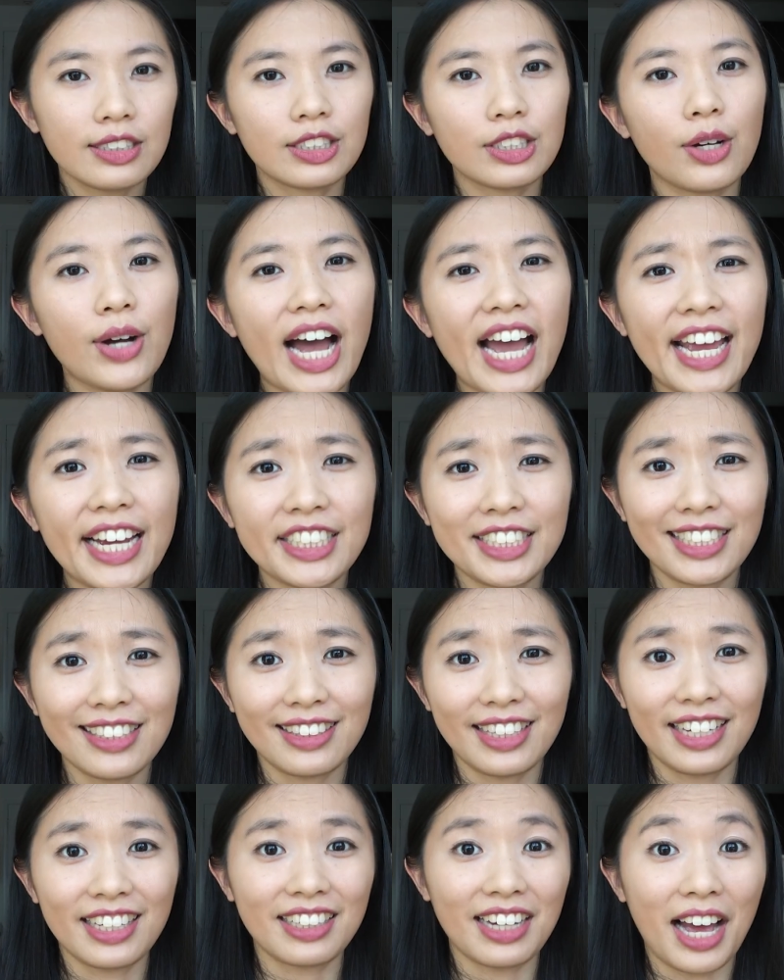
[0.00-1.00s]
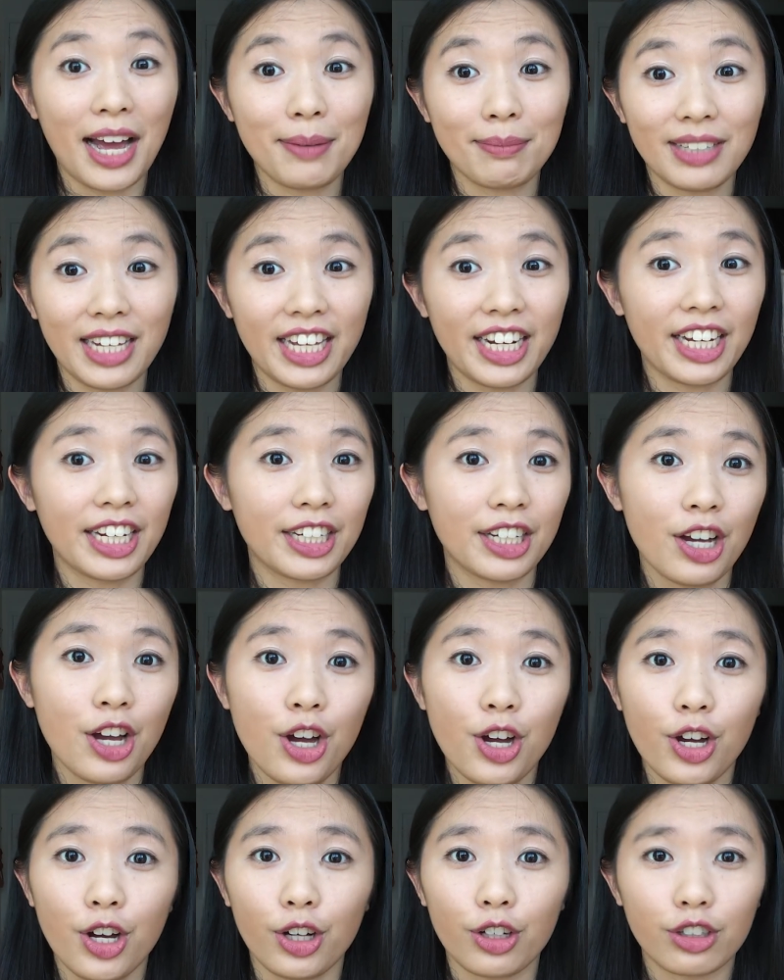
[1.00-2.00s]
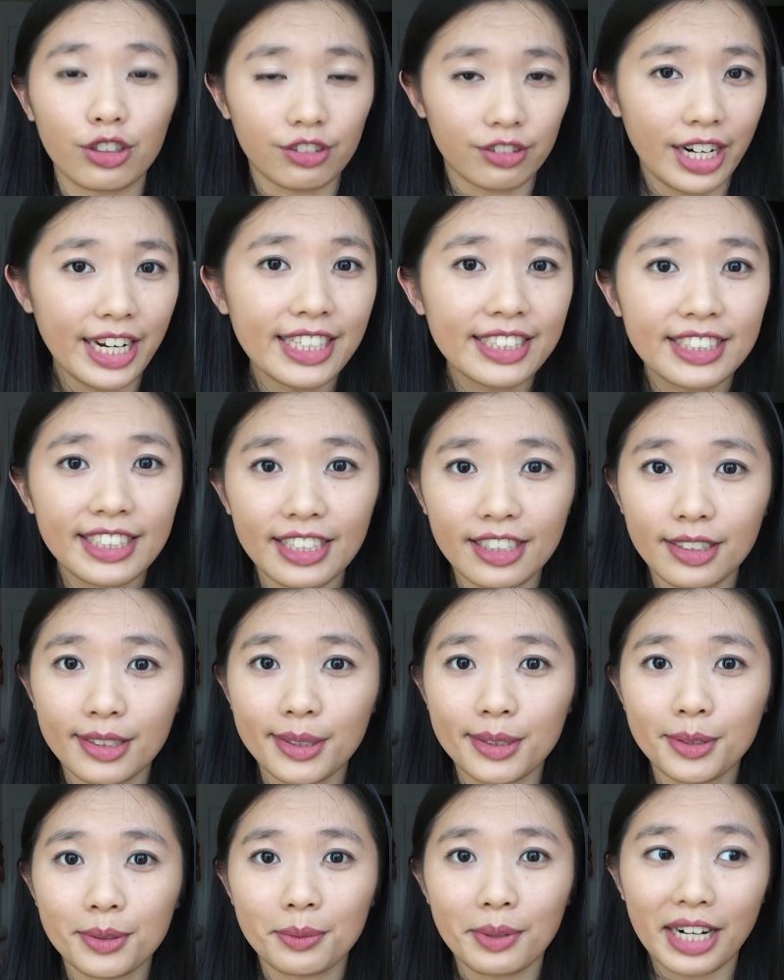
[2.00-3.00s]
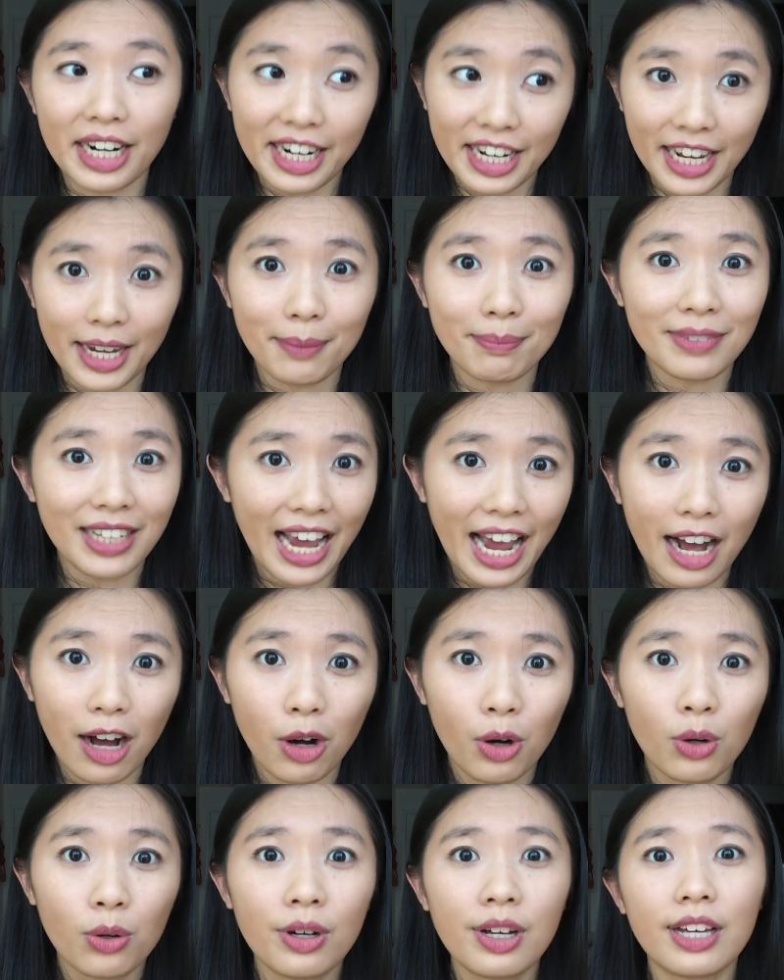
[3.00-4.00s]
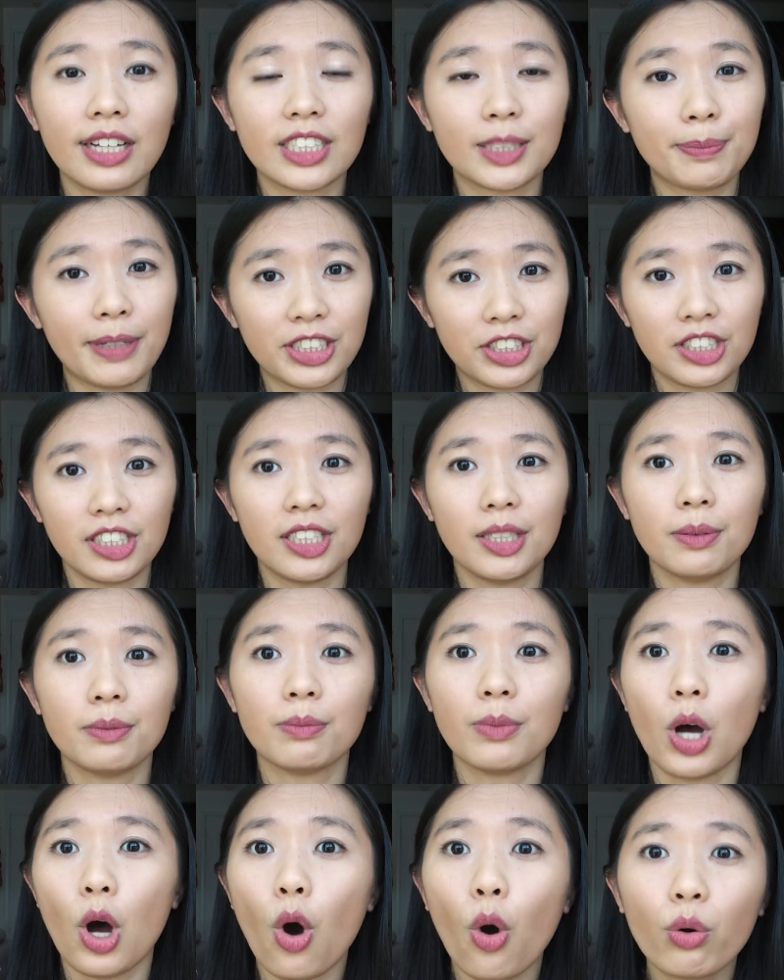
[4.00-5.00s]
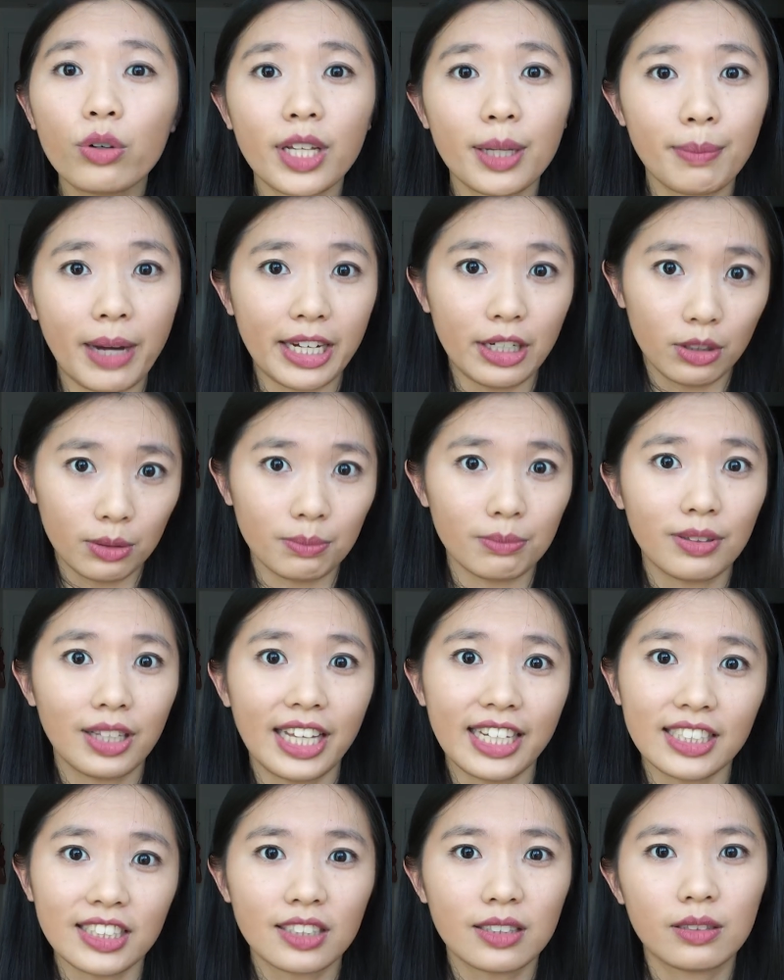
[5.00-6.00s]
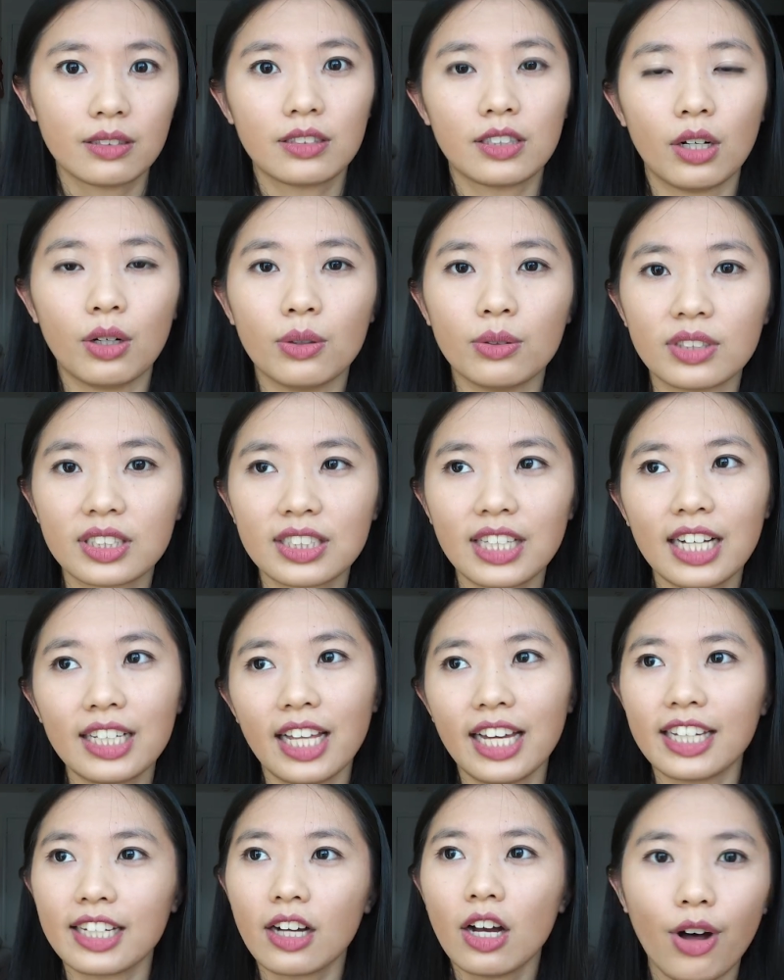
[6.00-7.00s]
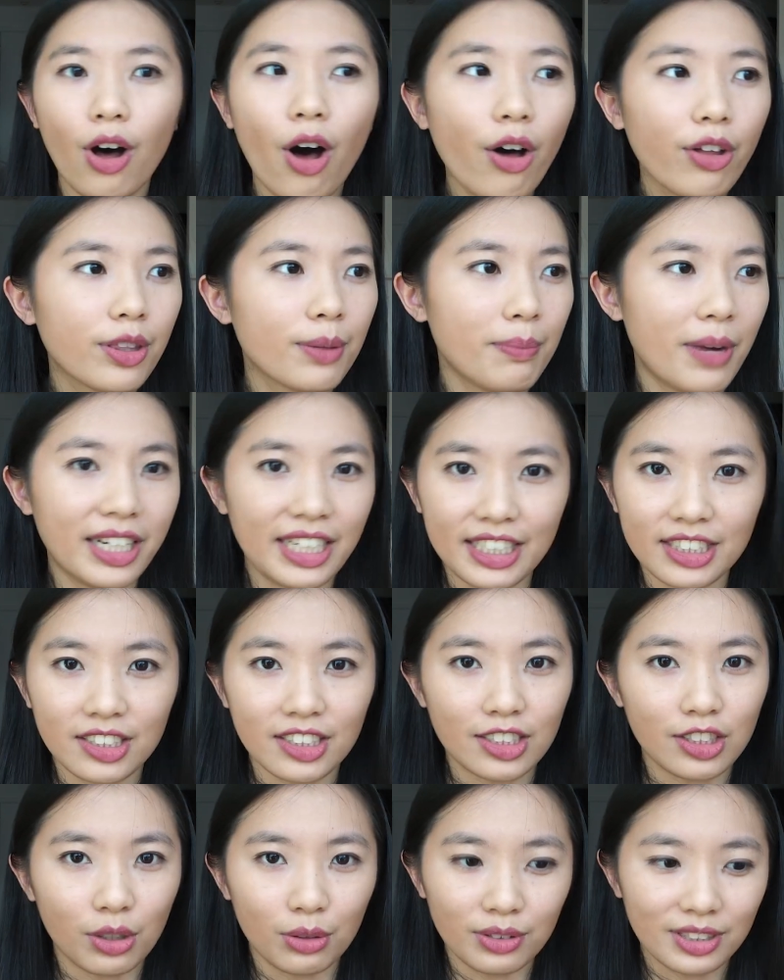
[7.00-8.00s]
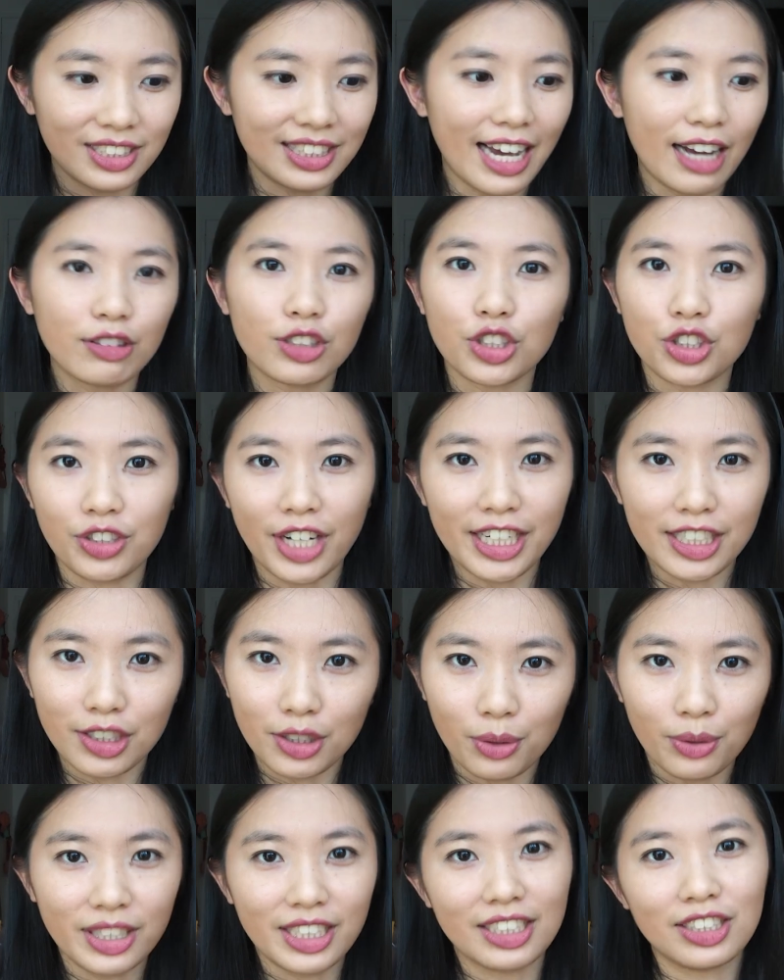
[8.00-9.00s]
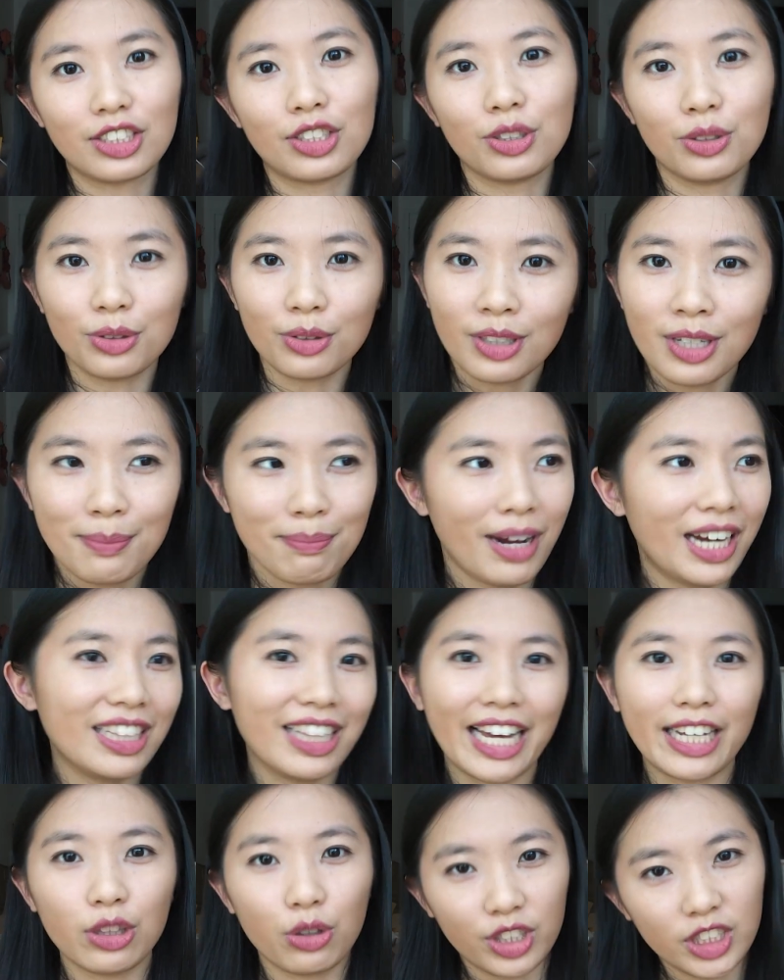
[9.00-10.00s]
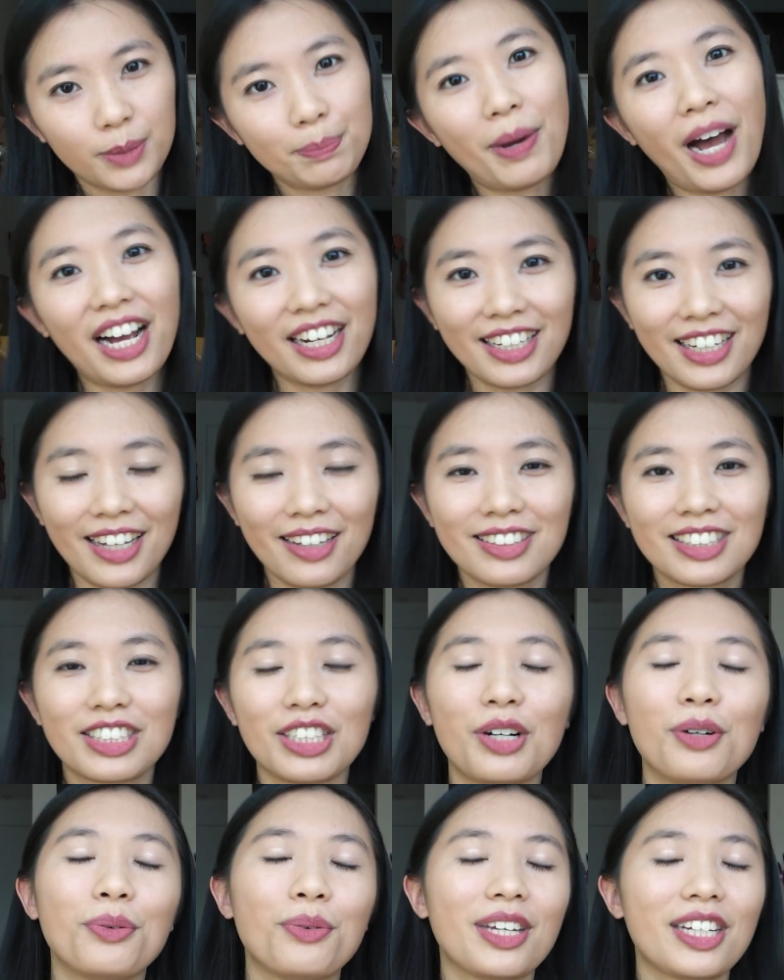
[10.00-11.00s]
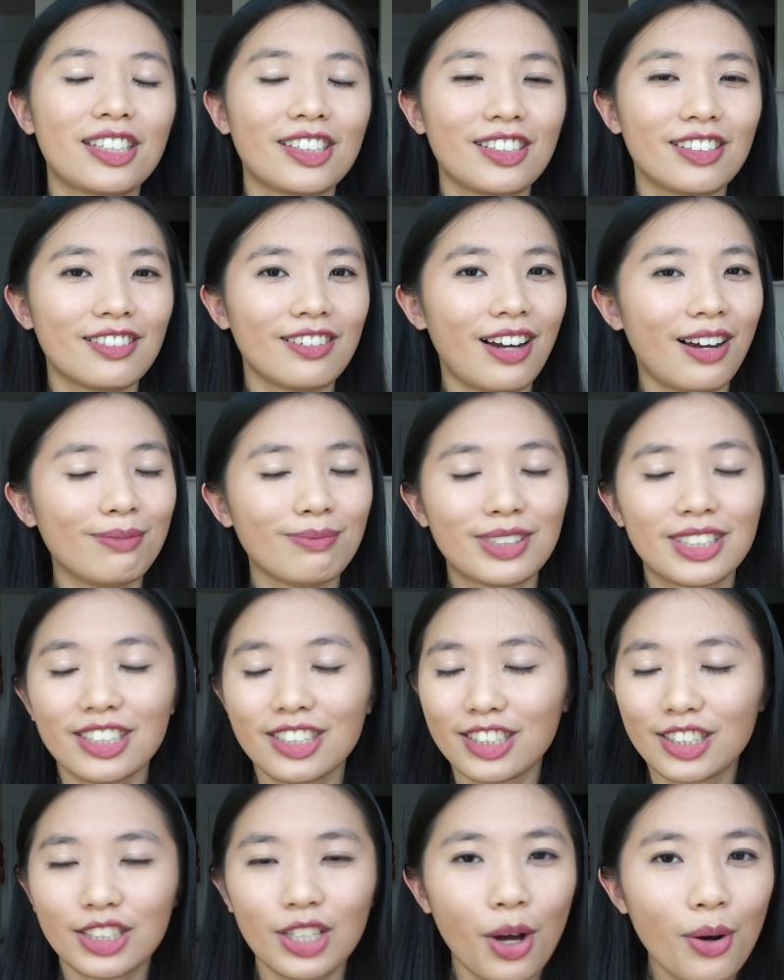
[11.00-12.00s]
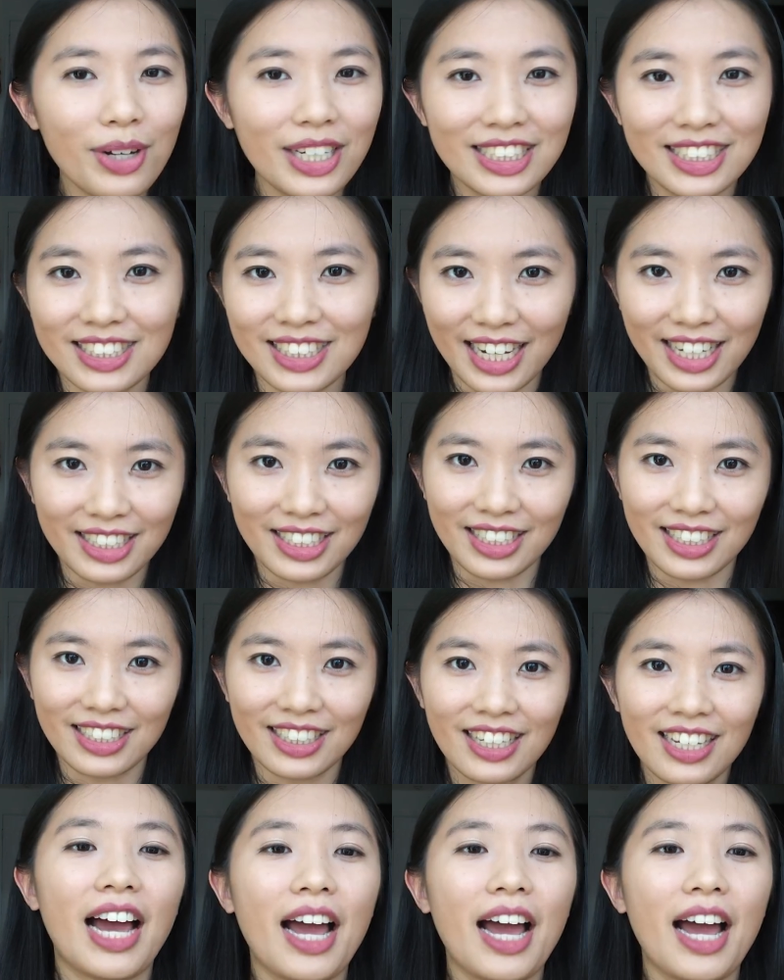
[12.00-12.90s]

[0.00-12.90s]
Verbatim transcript: So I actually think I'm getting a great deal where I am now, especially owning my own place. So it's not like all the money just goes down the drain going into my landlord's pocket. So we are, I'm just so excited.